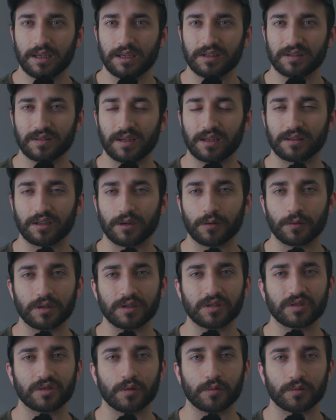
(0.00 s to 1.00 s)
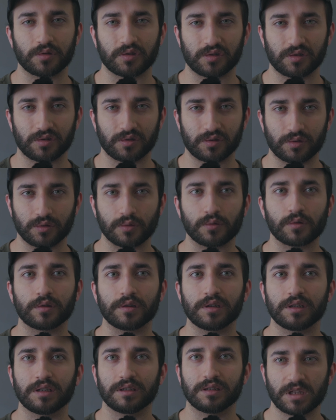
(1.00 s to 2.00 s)
is that there is no
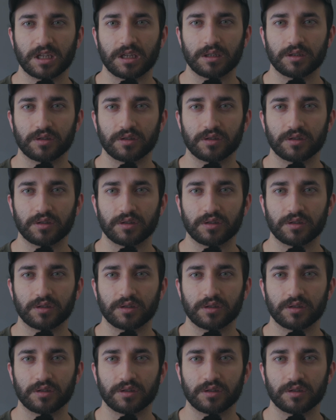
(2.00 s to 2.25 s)
story.